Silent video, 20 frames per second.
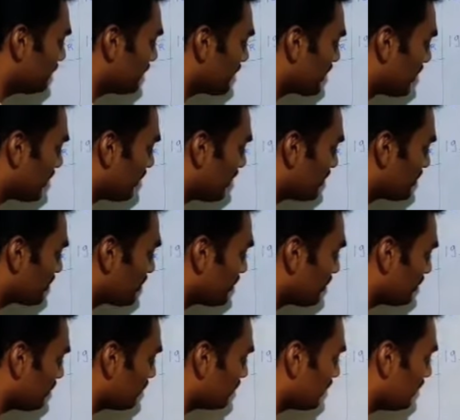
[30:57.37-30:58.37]
Summation
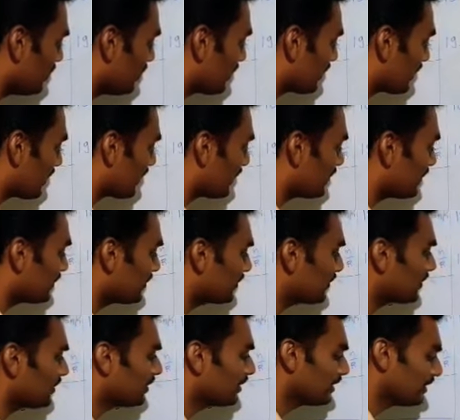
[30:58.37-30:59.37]
of all the currents
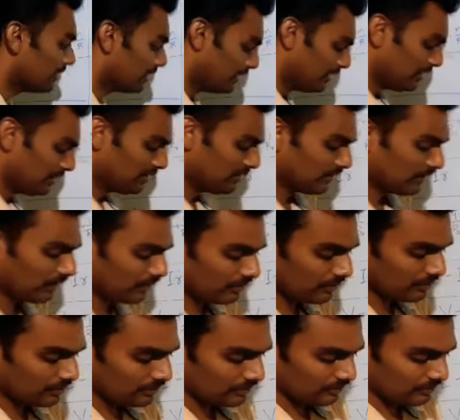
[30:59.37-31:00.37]
is
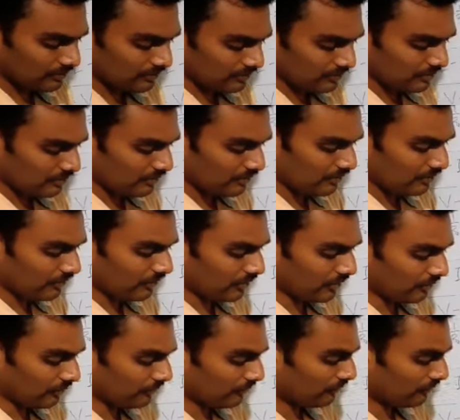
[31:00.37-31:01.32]
equal to 0.